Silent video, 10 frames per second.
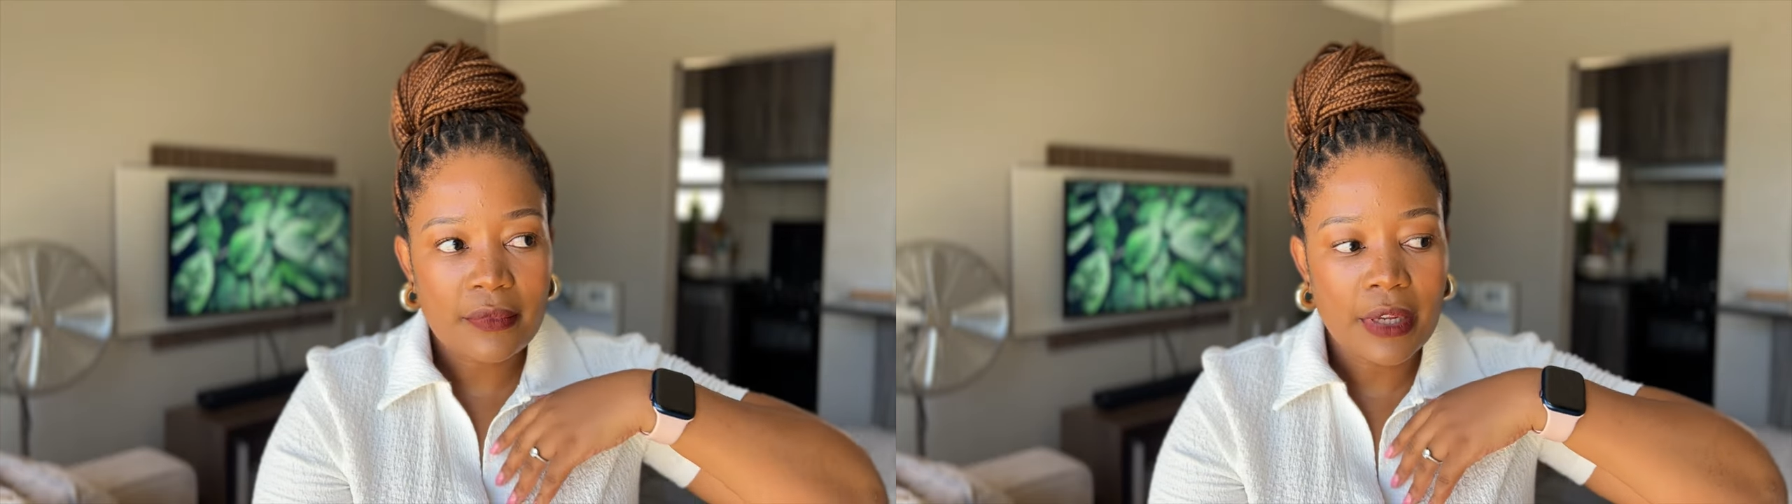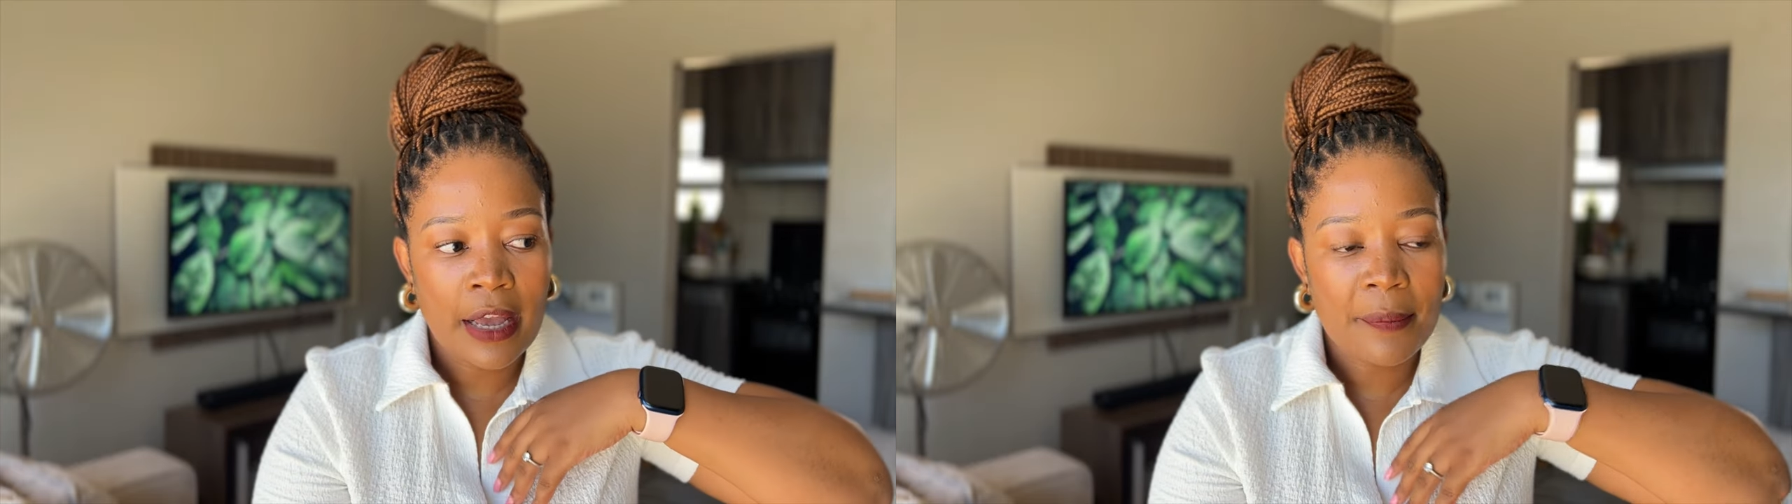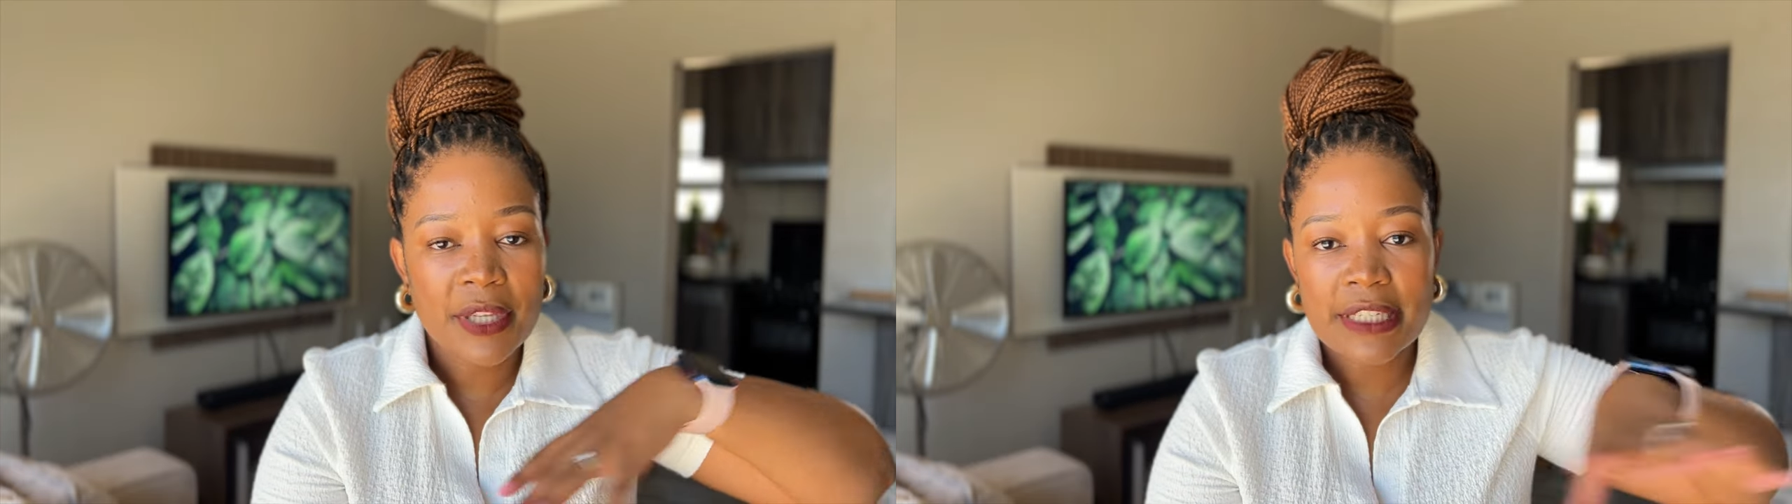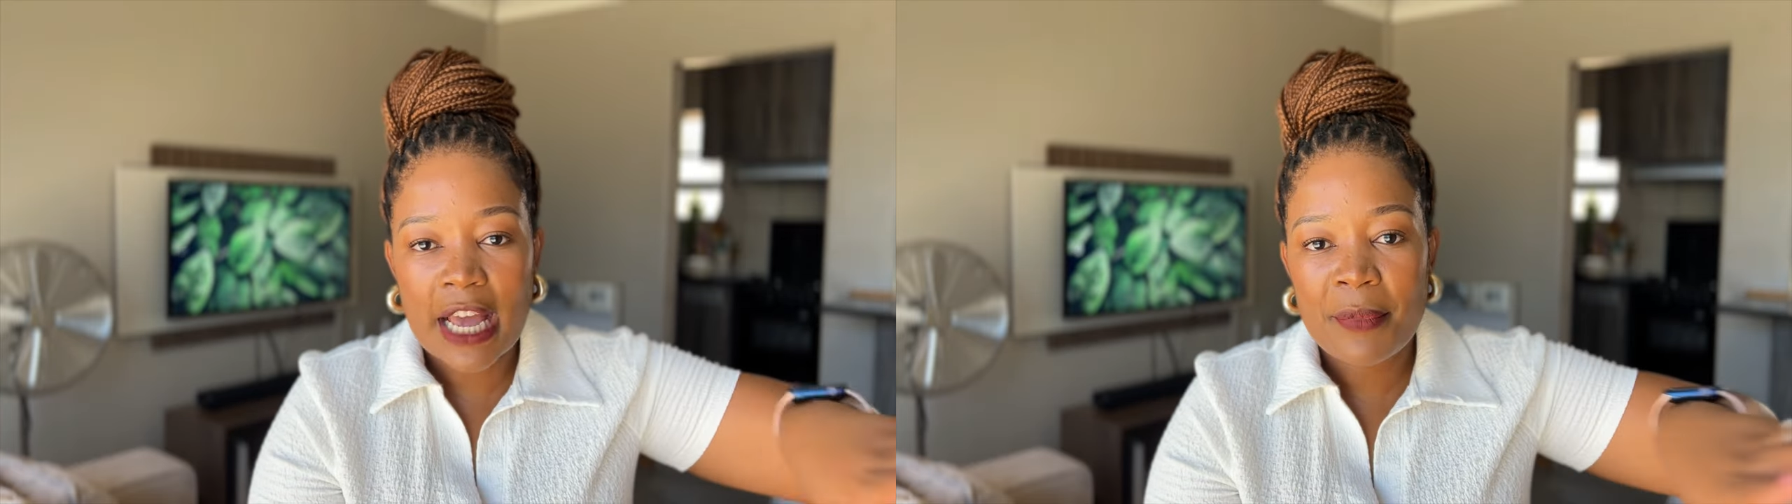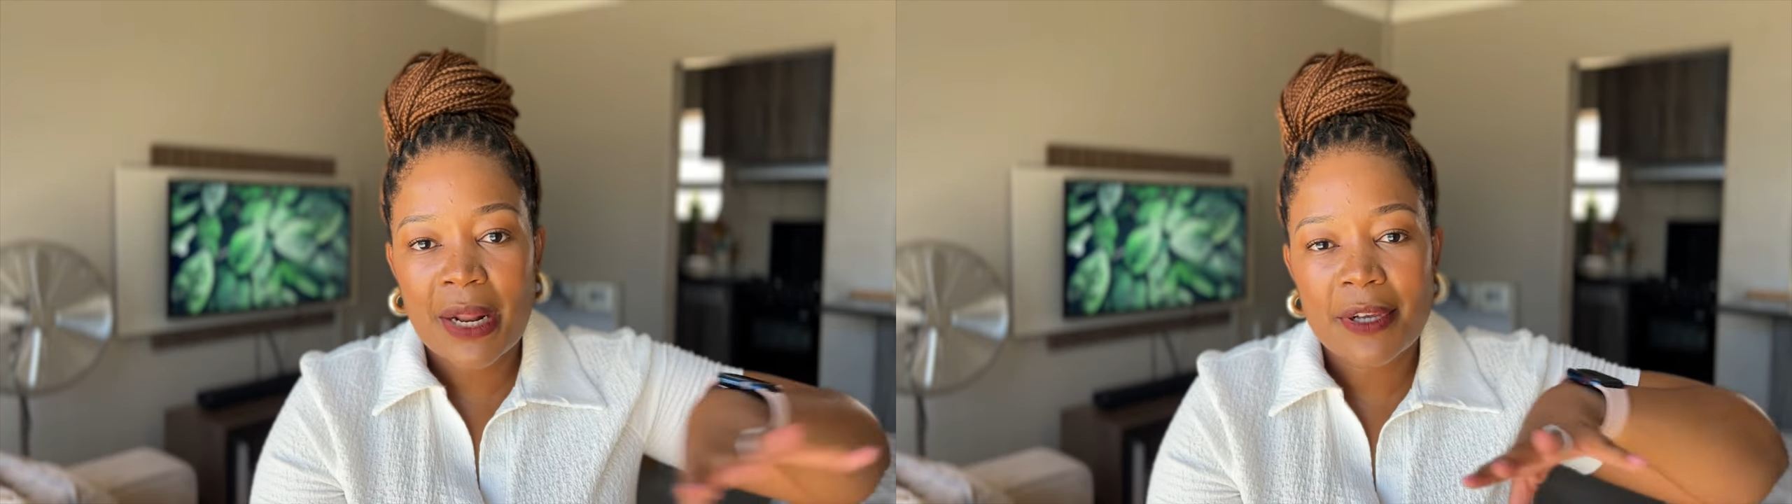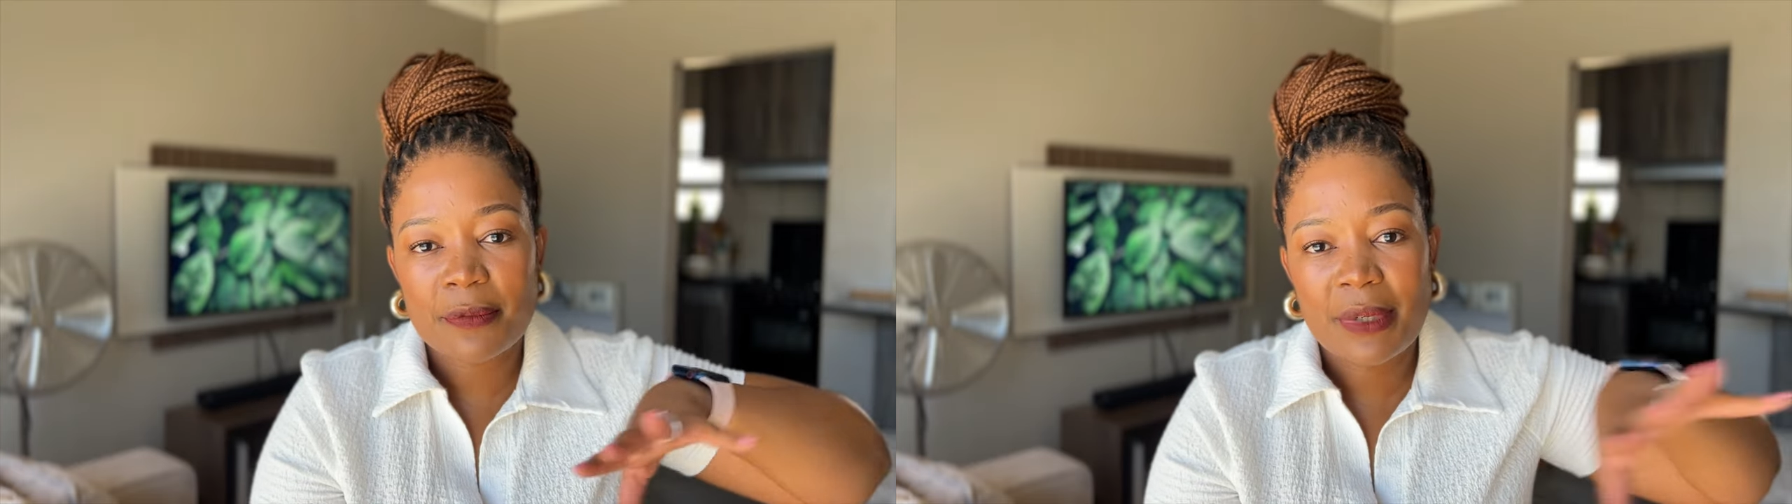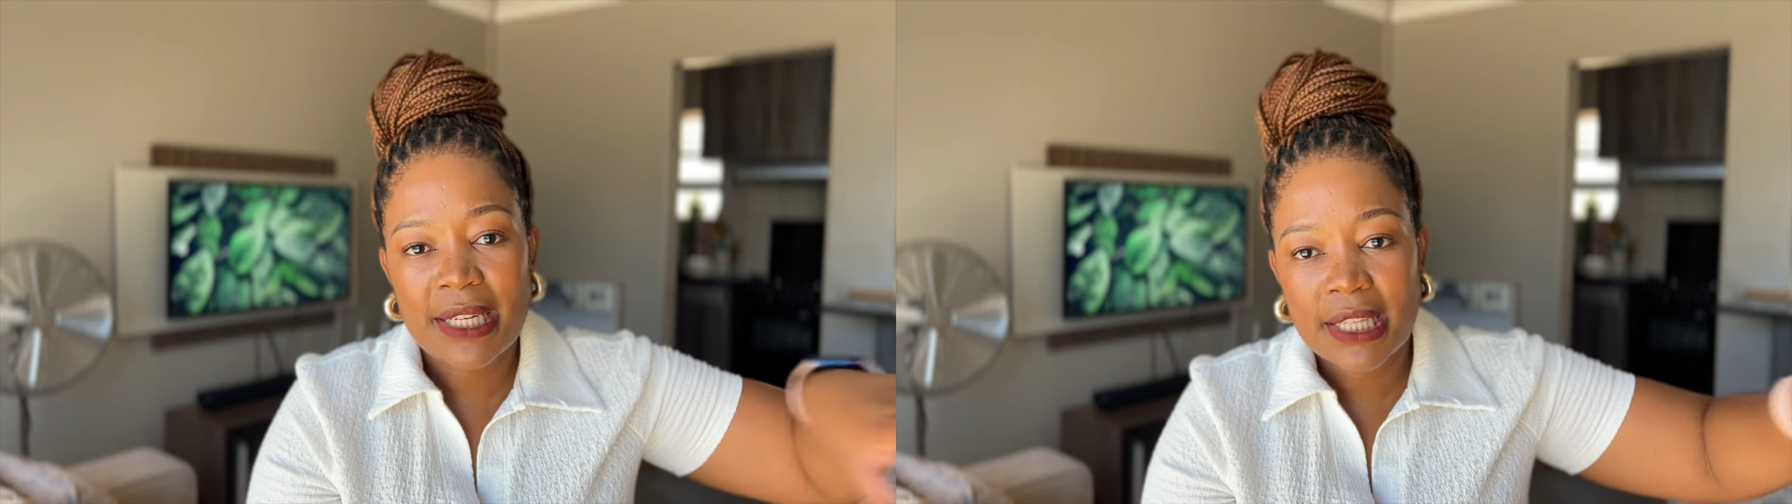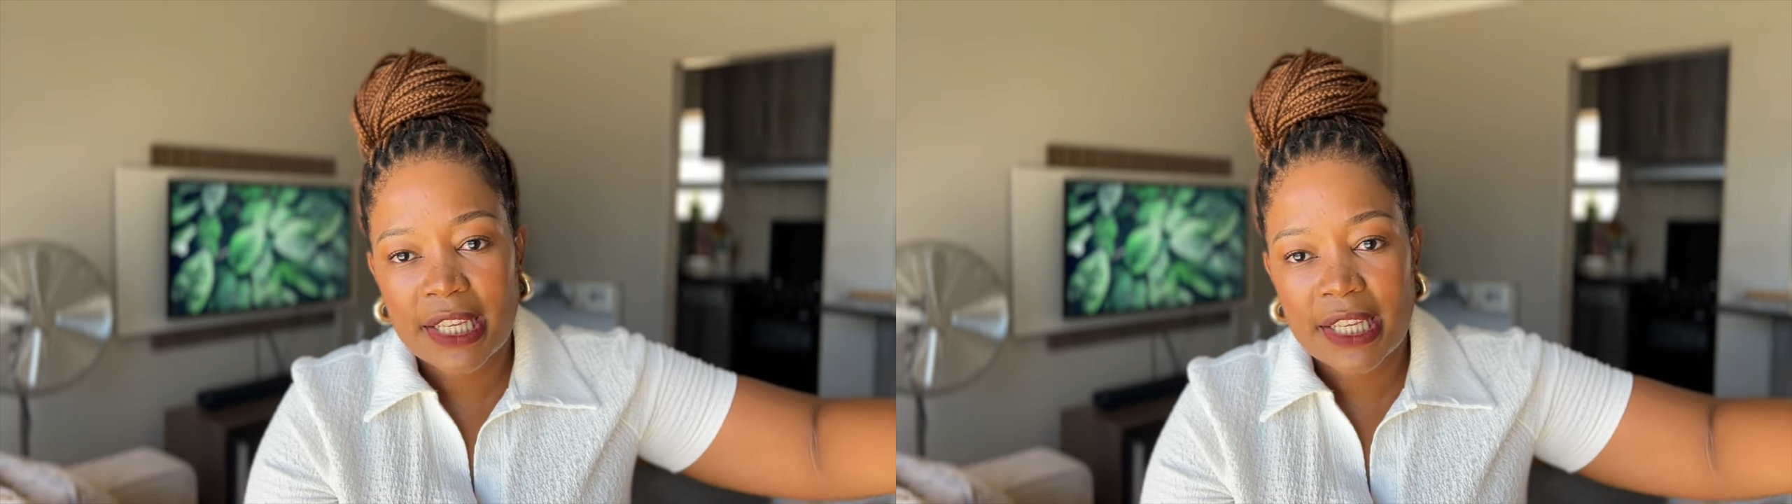the time when I was planning the